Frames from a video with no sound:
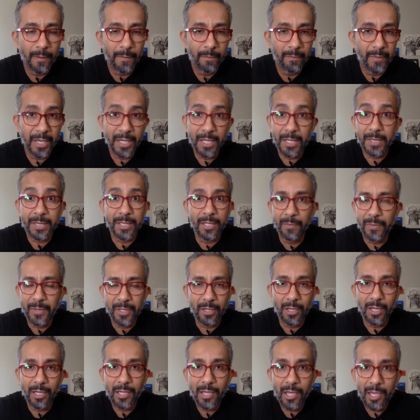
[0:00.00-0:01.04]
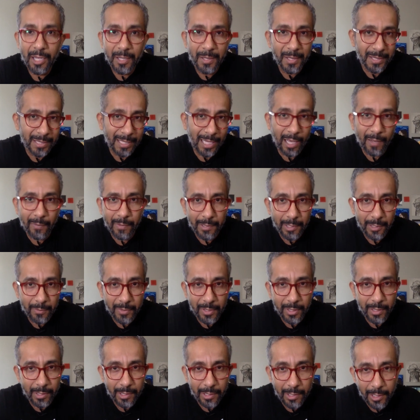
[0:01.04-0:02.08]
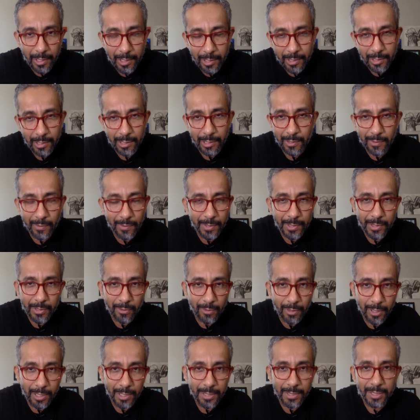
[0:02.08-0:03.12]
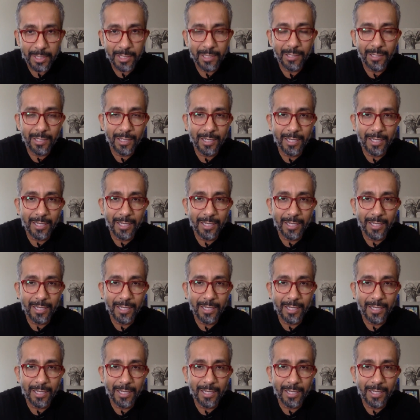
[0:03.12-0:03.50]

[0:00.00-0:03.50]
make it something like, hey, this happened to me today and it was crazy.